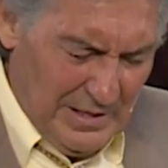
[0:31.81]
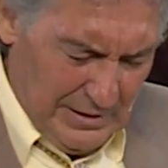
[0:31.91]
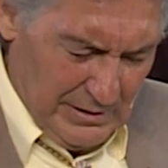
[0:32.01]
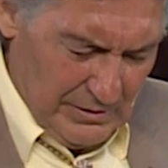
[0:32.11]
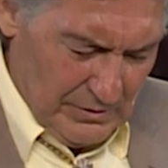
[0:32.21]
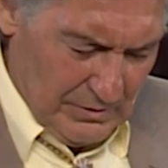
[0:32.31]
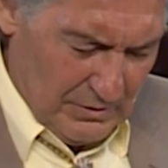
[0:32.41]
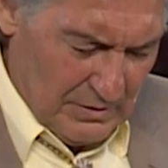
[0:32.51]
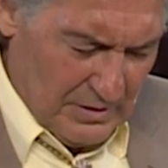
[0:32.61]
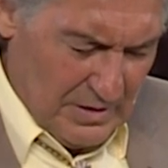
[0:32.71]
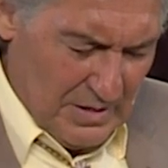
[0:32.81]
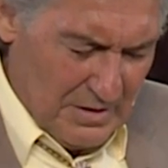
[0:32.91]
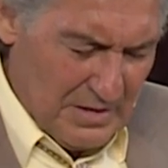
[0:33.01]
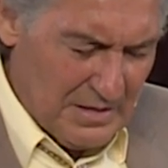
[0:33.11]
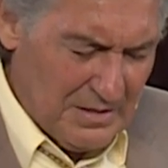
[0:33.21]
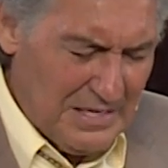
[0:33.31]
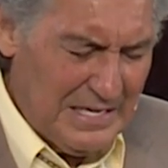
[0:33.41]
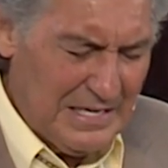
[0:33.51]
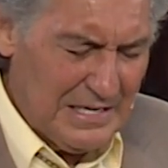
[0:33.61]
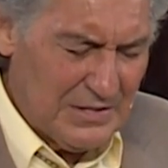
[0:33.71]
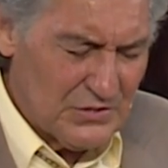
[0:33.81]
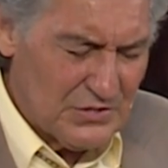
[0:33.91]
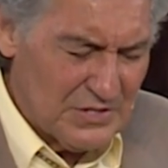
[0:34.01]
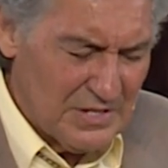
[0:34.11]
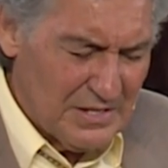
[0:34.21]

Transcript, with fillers: here that needs